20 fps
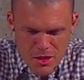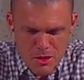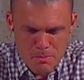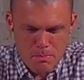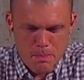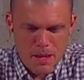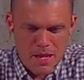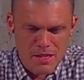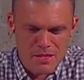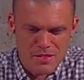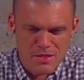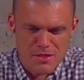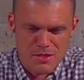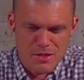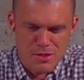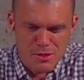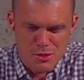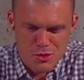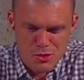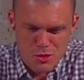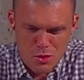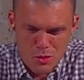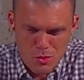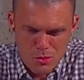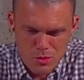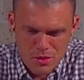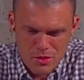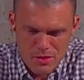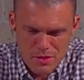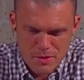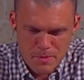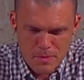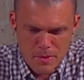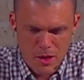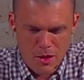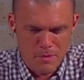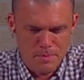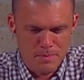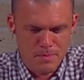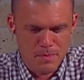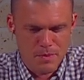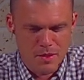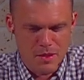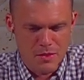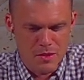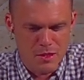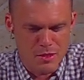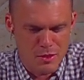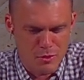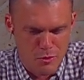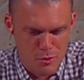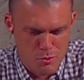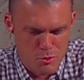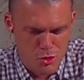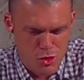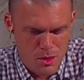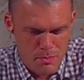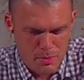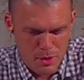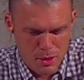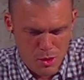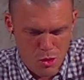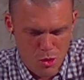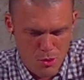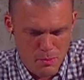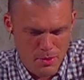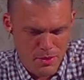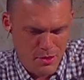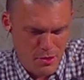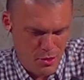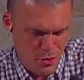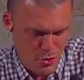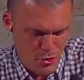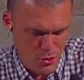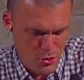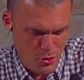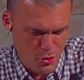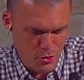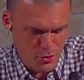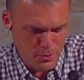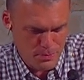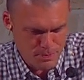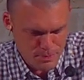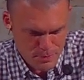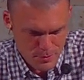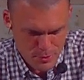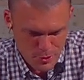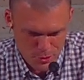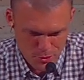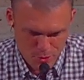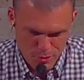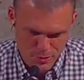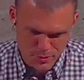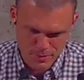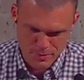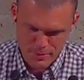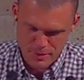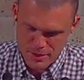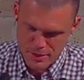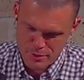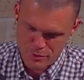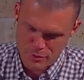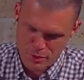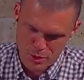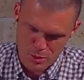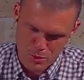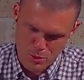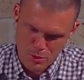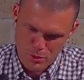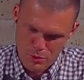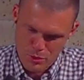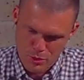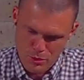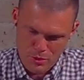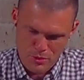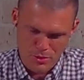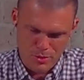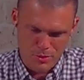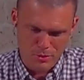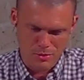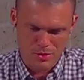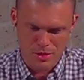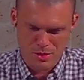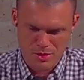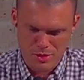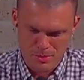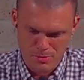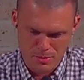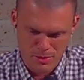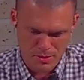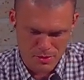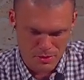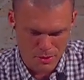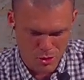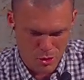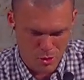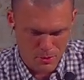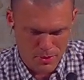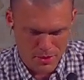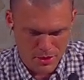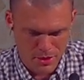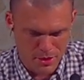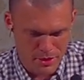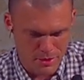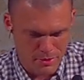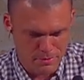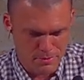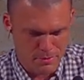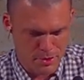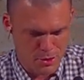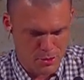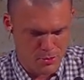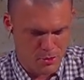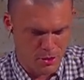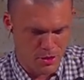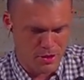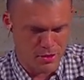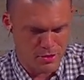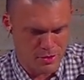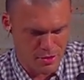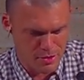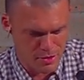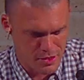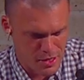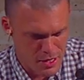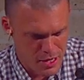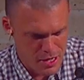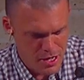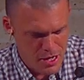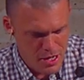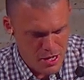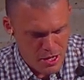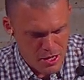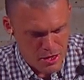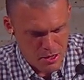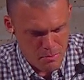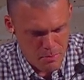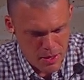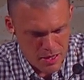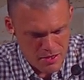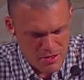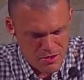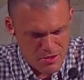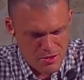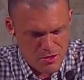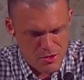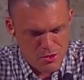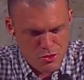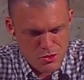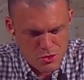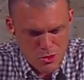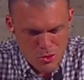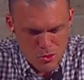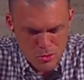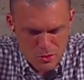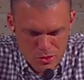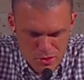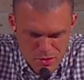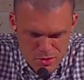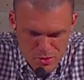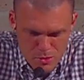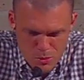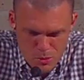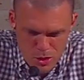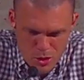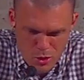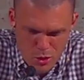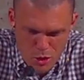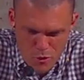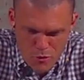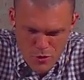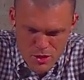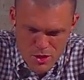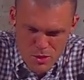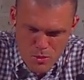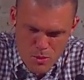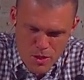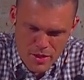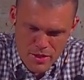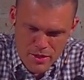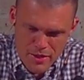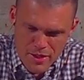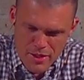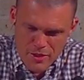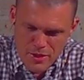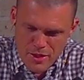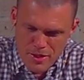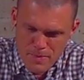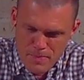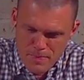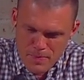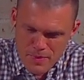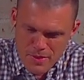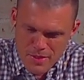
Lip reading: best solace, this is from Tremper Longman III, who is a very well-known Old Testament commentator. This is what he says. The best solace we offer to one another